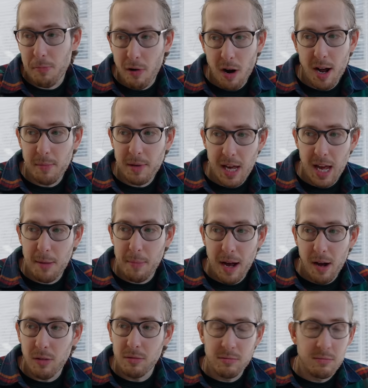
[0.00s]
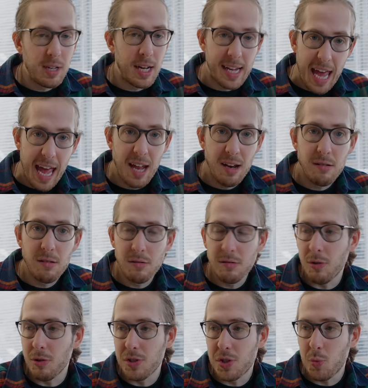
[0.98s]
Prime came out again
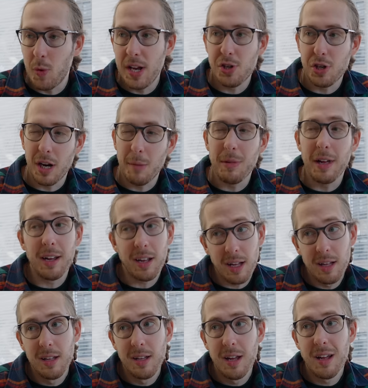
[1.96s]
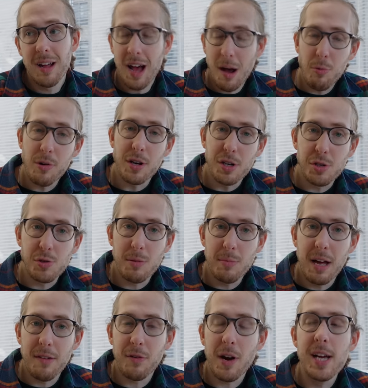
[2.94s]
on Switch and I'm like, I wanted to stream
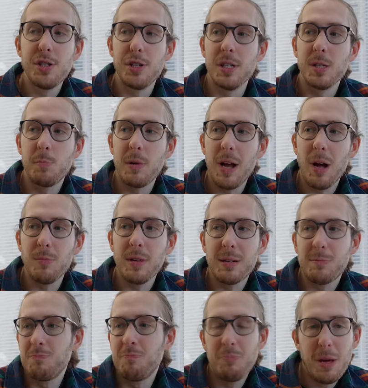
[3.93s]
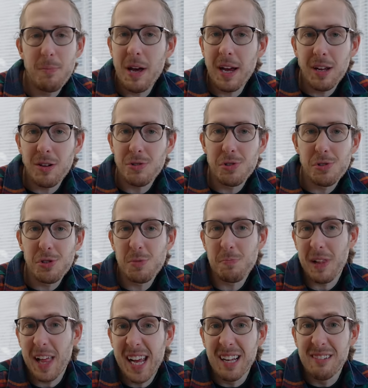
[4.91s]
that for ages, but now I'm like, maybe I can also just
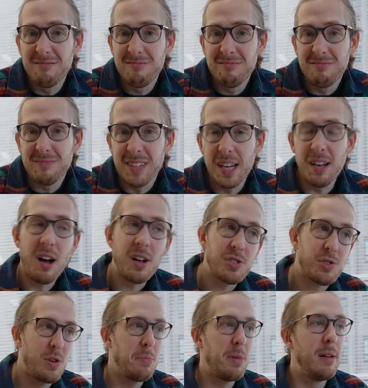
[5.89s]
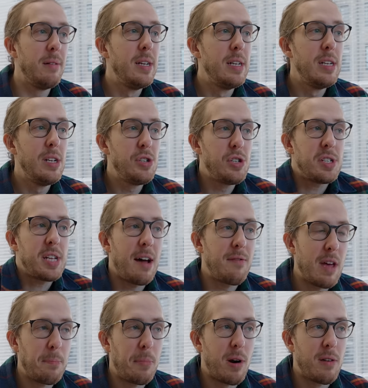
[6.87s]
play it and not stream it, just have
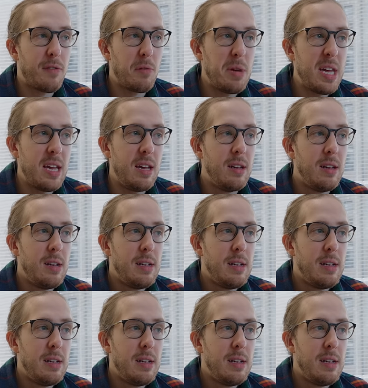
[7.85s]
that part for me.